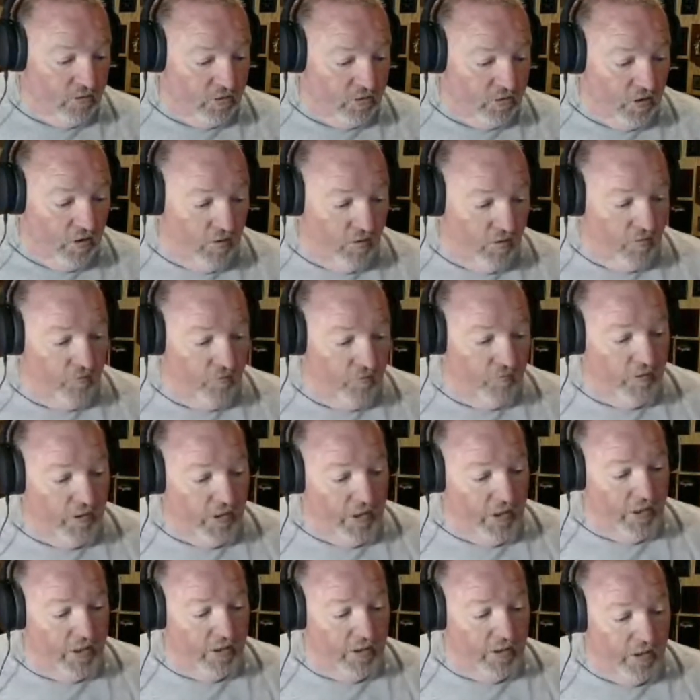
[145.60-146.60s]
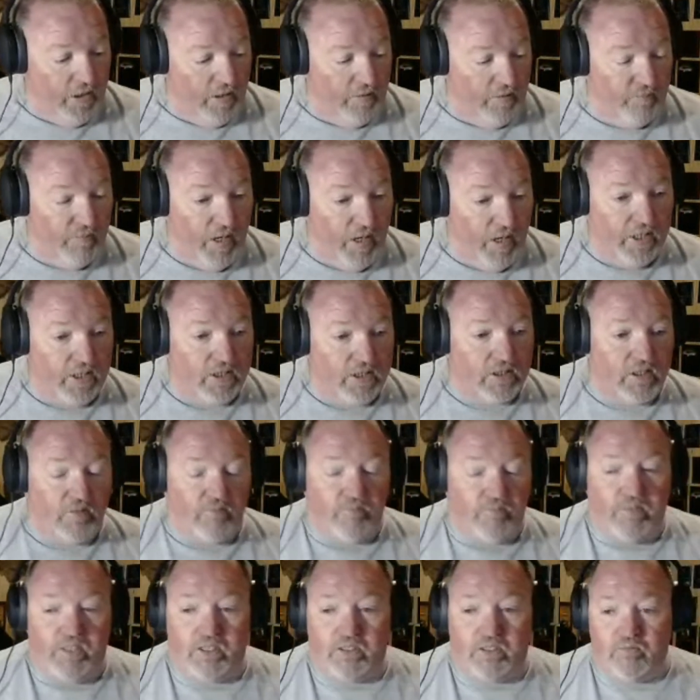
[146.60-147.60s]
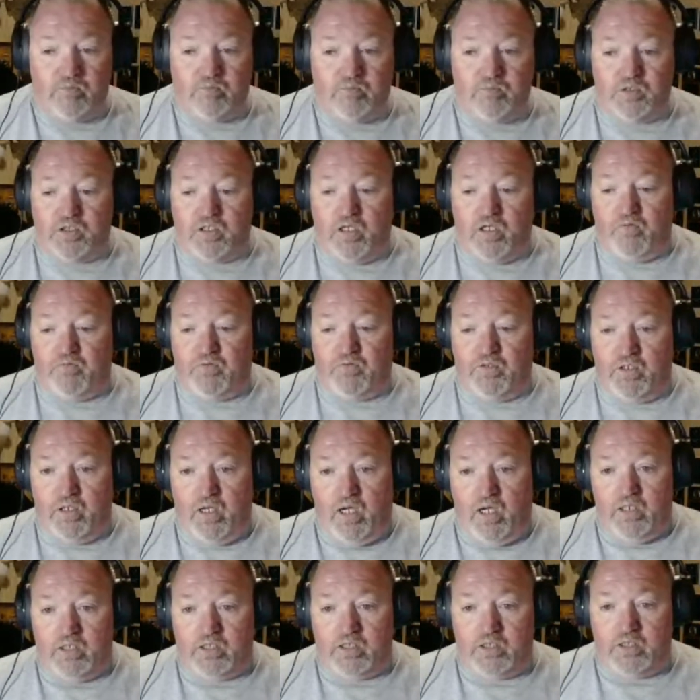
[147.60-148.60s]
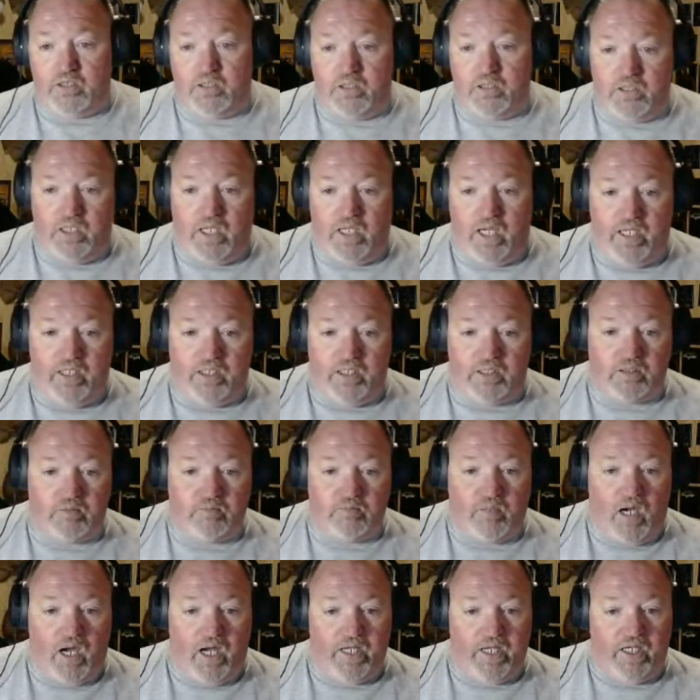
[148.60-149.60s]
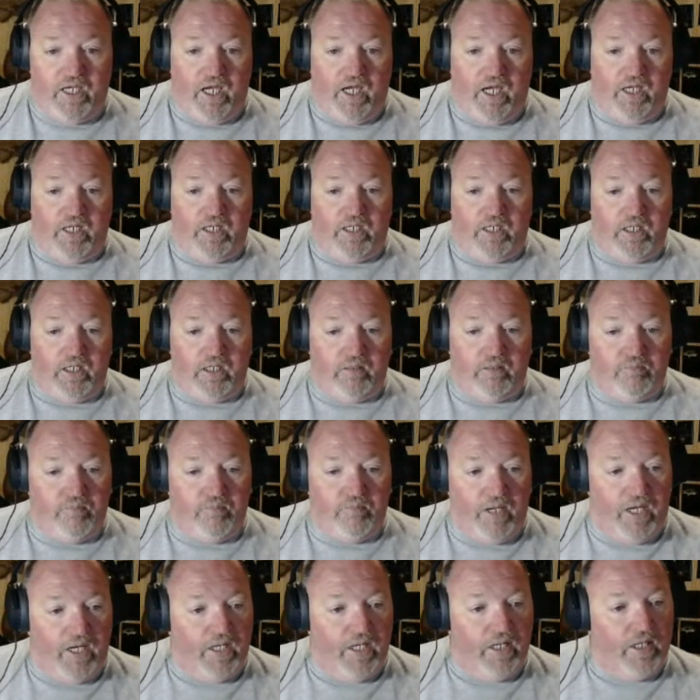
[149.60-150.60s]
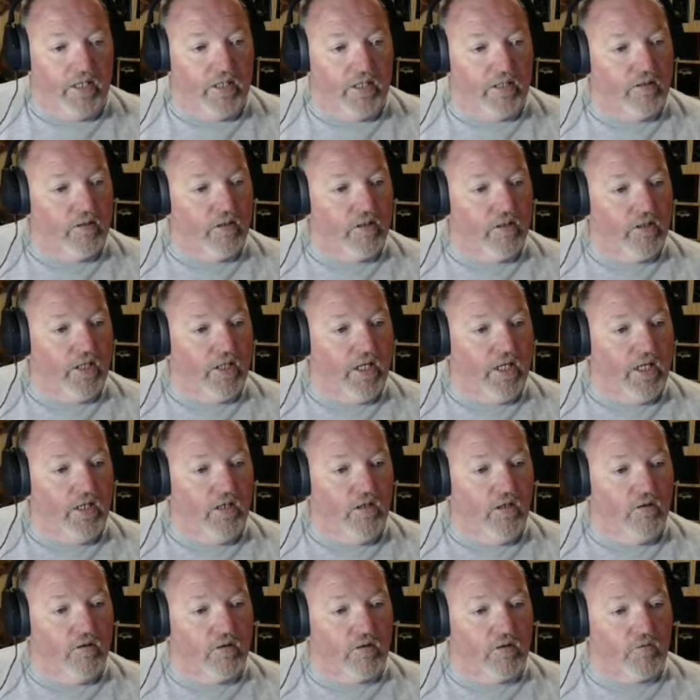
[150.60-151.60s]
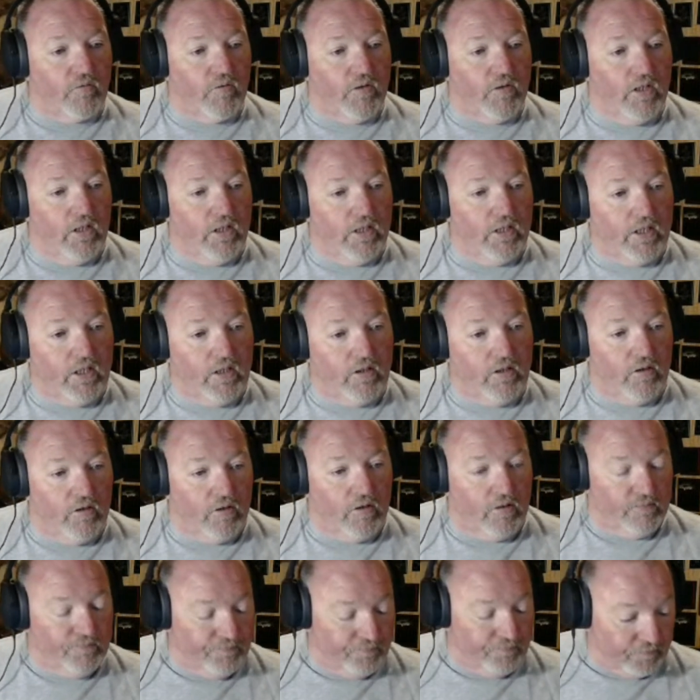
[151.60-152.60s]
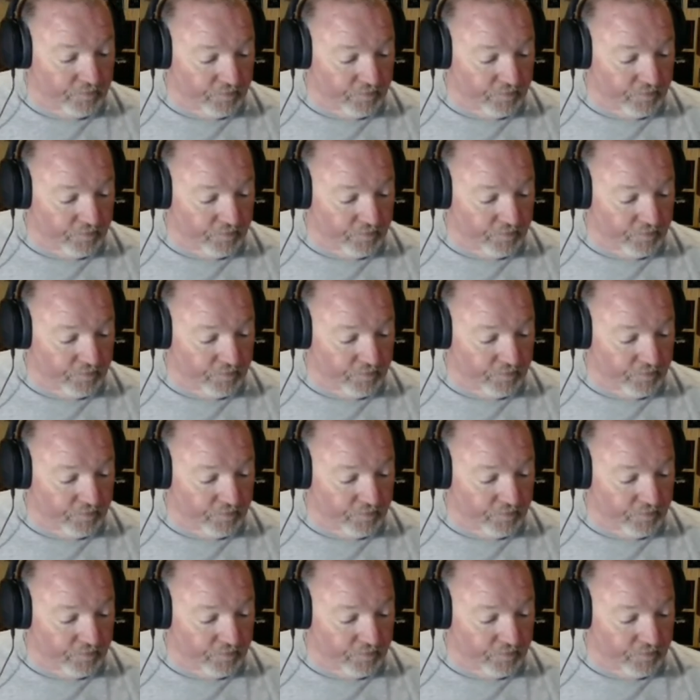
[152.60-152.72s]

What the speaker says: So, and Mike sent me some stuff today, some eye candy, and man, did they look really good.